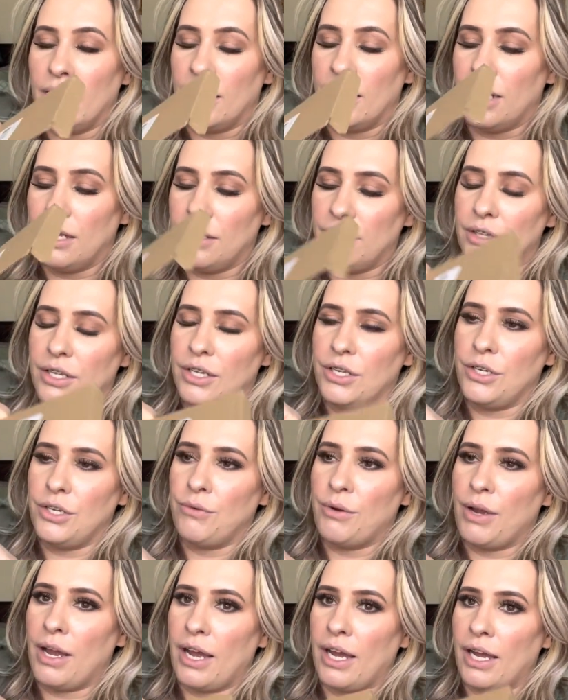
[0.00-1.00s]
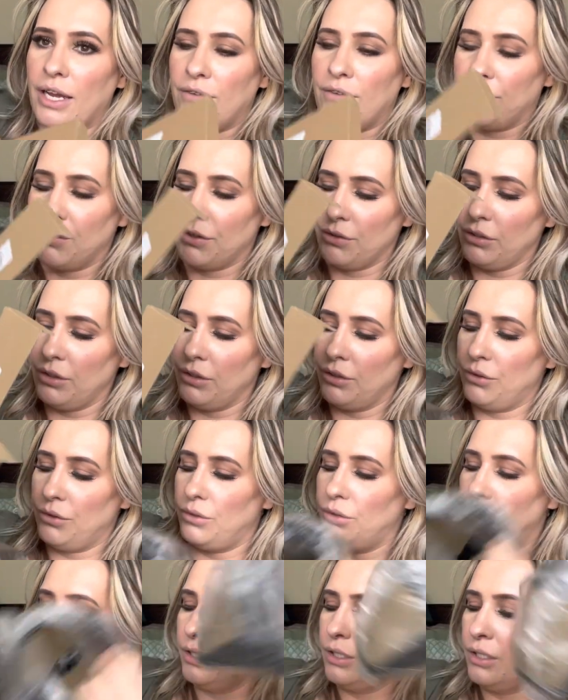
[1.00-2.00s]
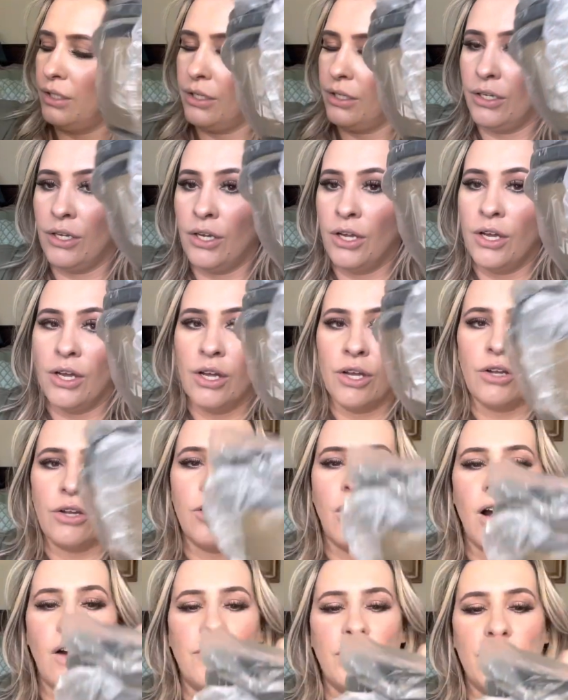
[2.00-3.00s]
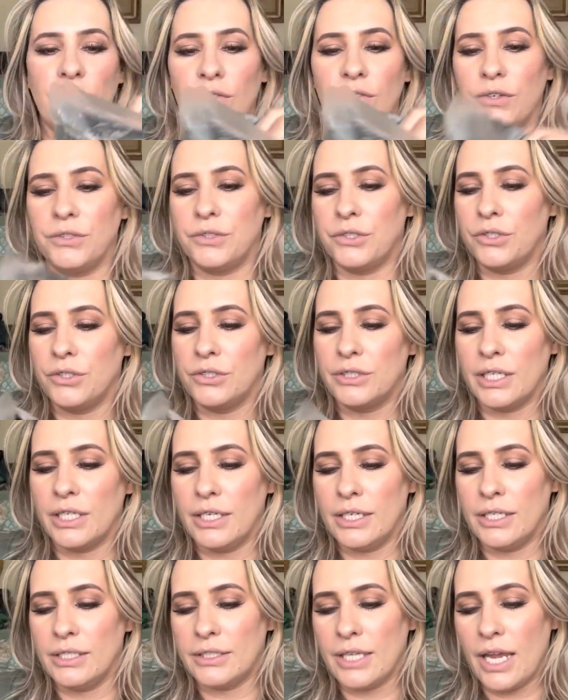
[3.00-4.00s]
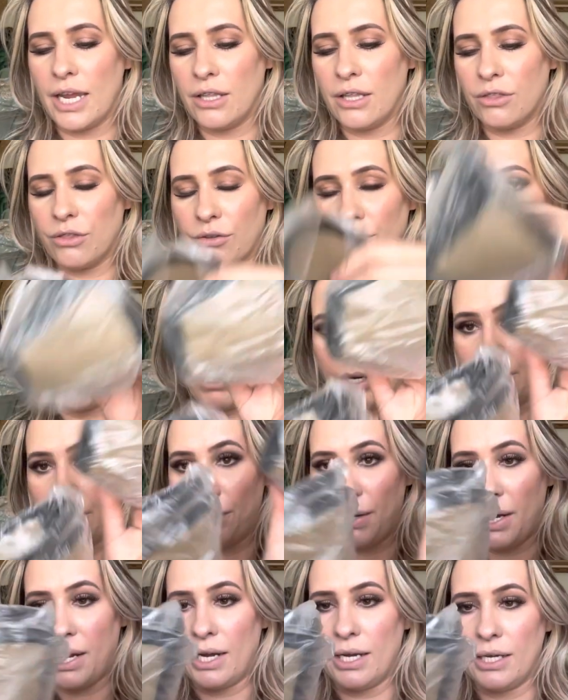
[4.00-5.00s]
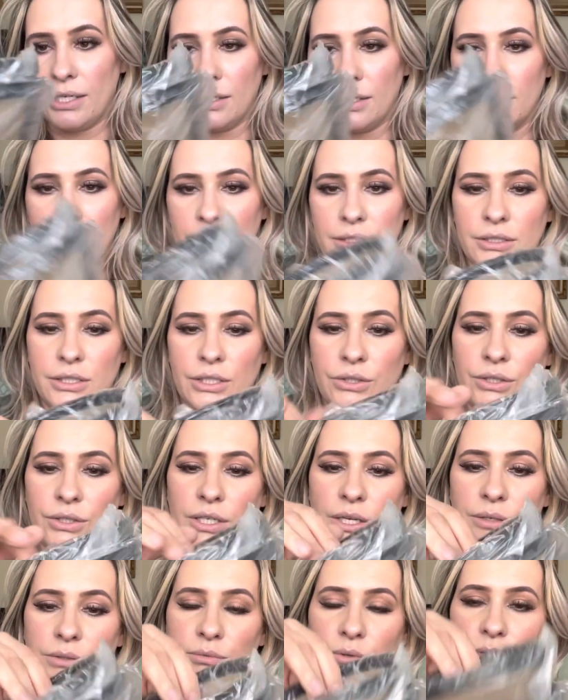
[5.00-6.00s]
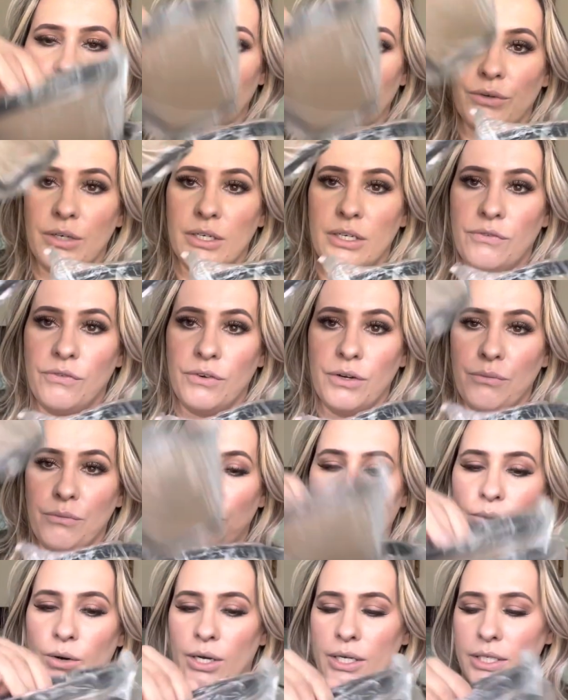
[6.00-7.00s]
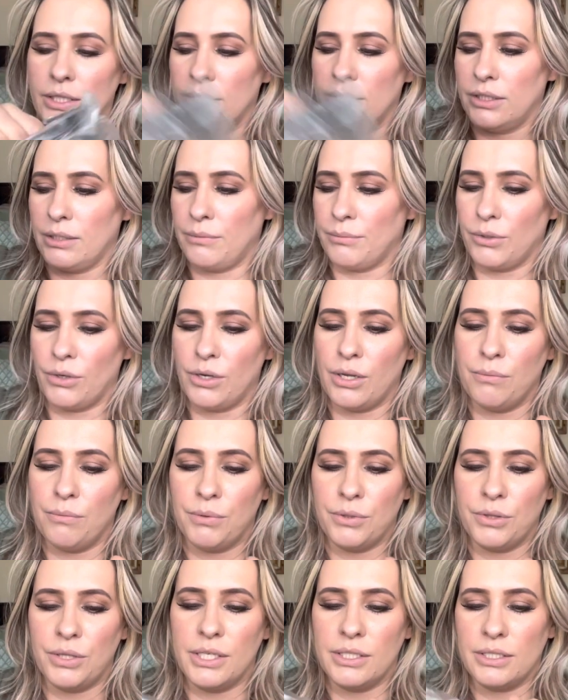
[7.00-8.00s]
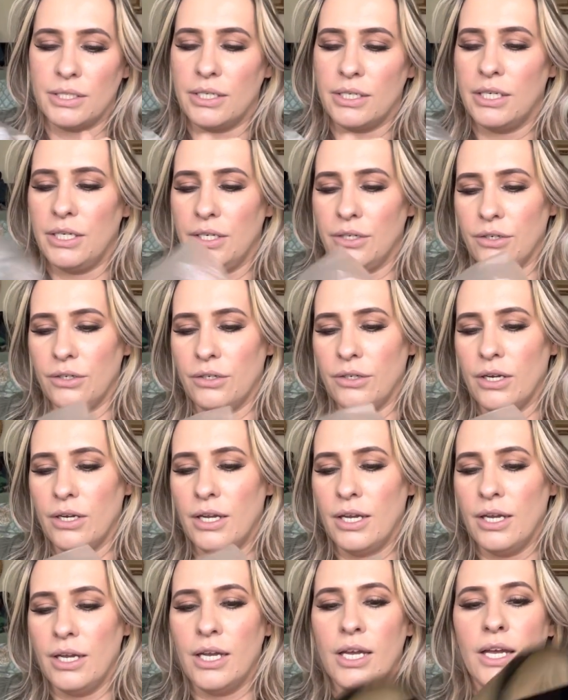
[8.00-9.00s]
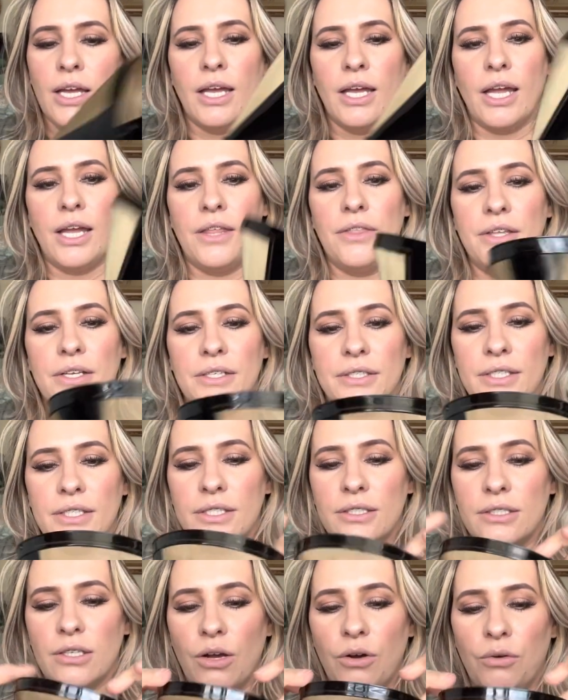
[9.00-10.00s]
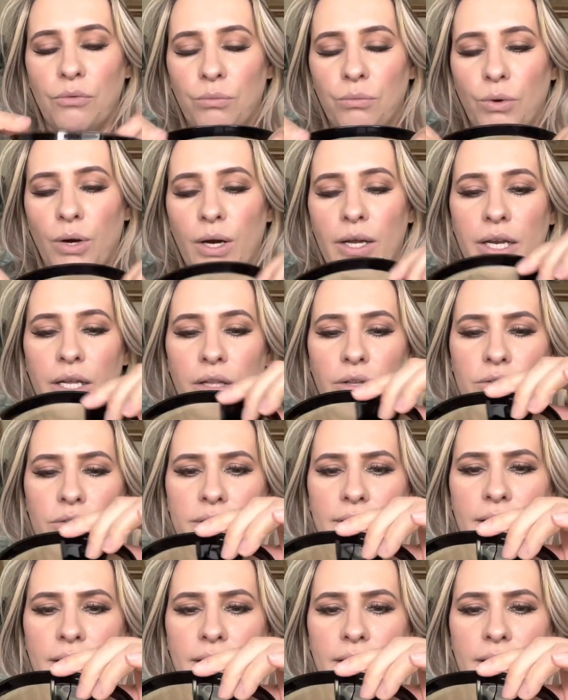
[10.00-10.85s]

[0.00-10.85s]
and then you have your little coffee filters. It is a three pack, so it comes with three different ones. I'm gonna put these in here. And this is what it looks